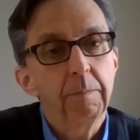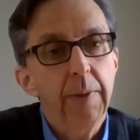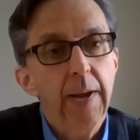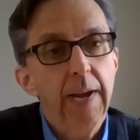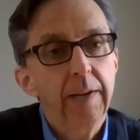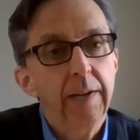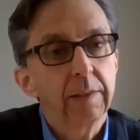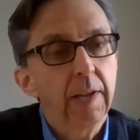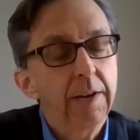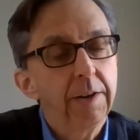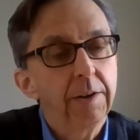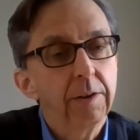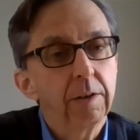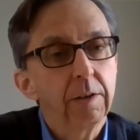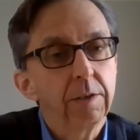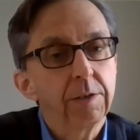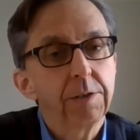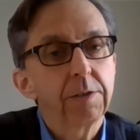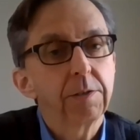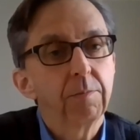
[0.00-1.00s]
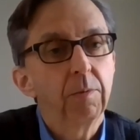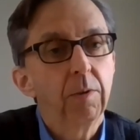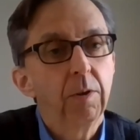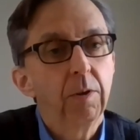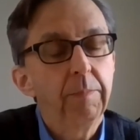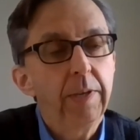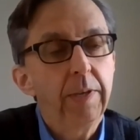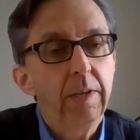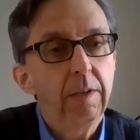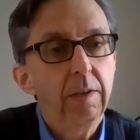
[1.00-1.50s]
bank lenders will
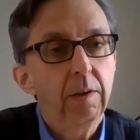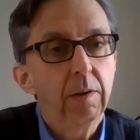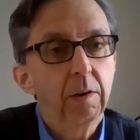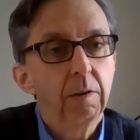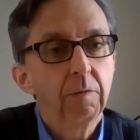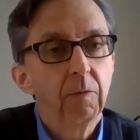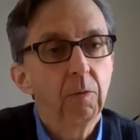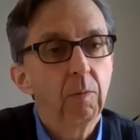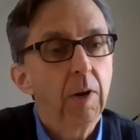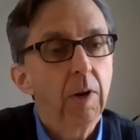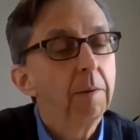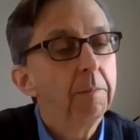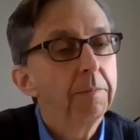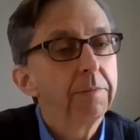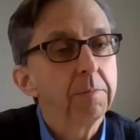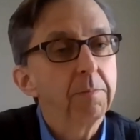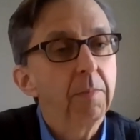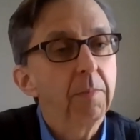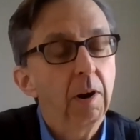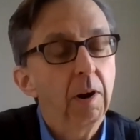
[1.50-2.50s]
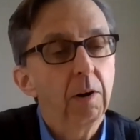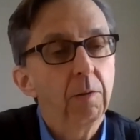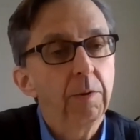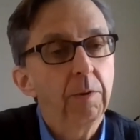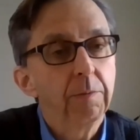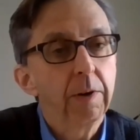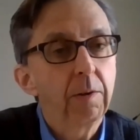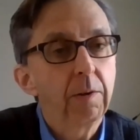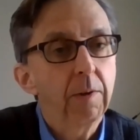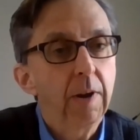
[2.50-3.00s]
be overwhelmed tomorrow
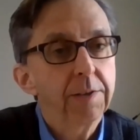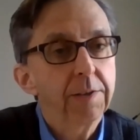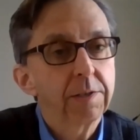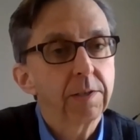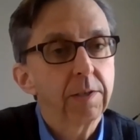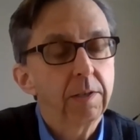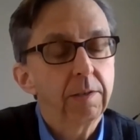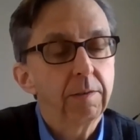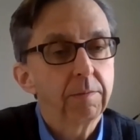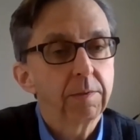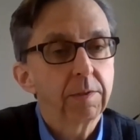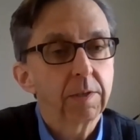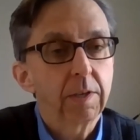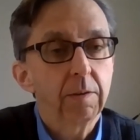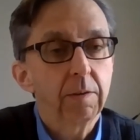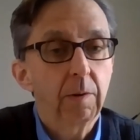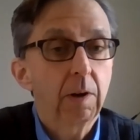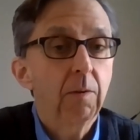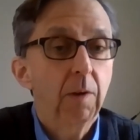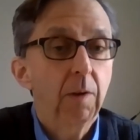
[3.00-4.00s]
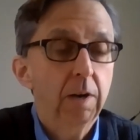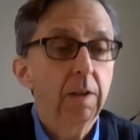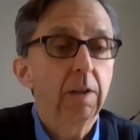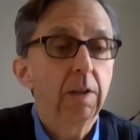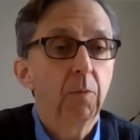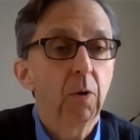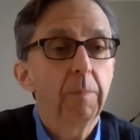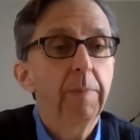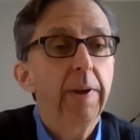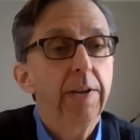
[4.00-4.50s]
with requests, and it's going to require a little
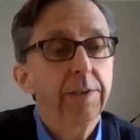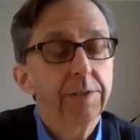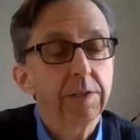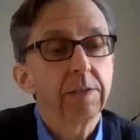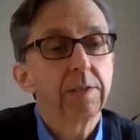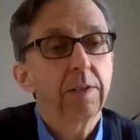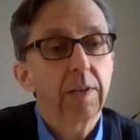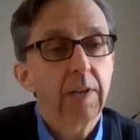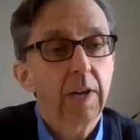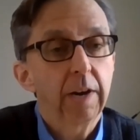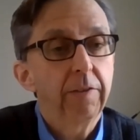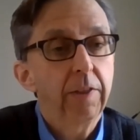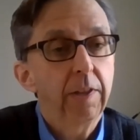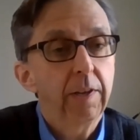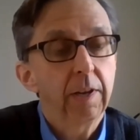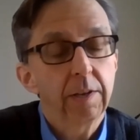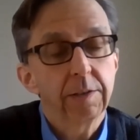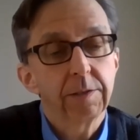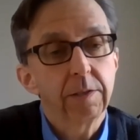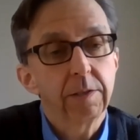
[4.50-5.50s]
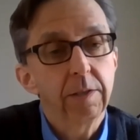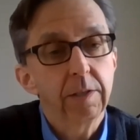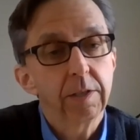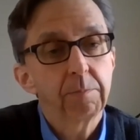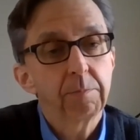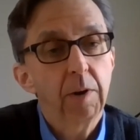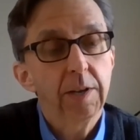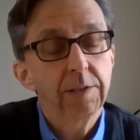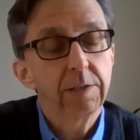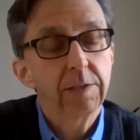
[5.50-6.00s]
more patience, like everything else in this
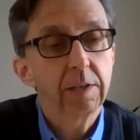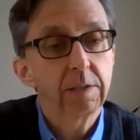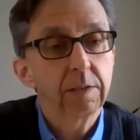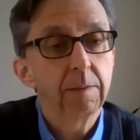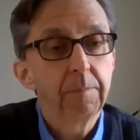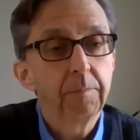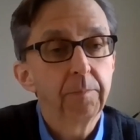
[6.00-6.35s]
process.